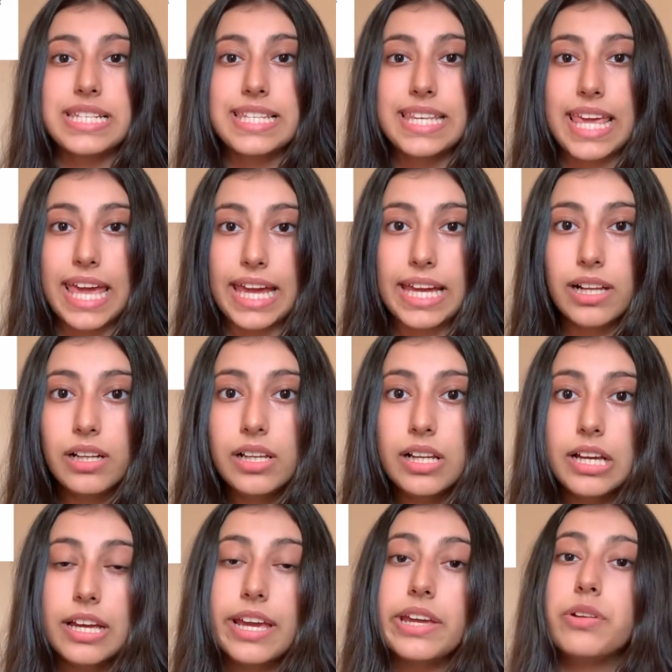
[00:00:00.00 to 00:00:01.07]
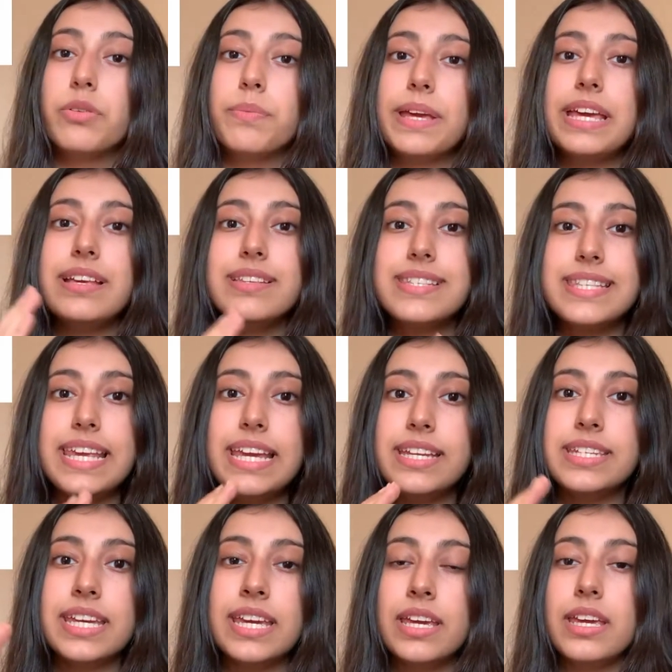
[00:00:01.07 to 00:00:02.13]
scale, it will be C,
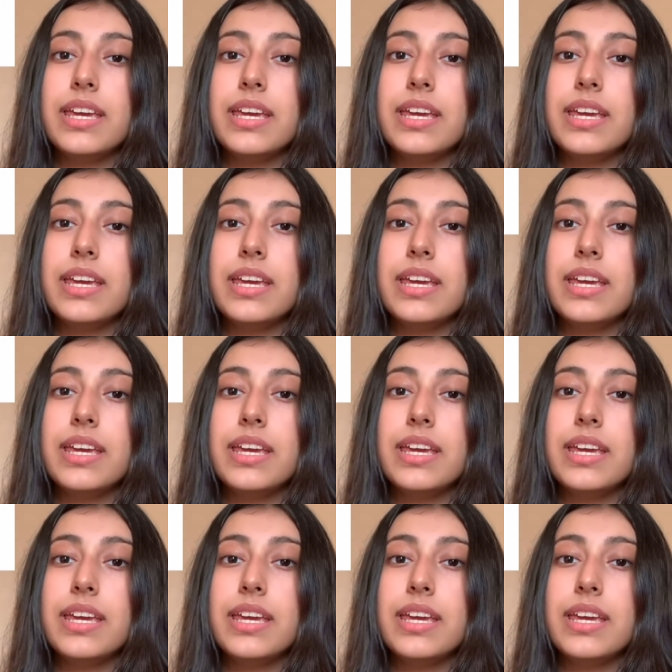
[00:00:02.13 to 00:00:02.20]
D,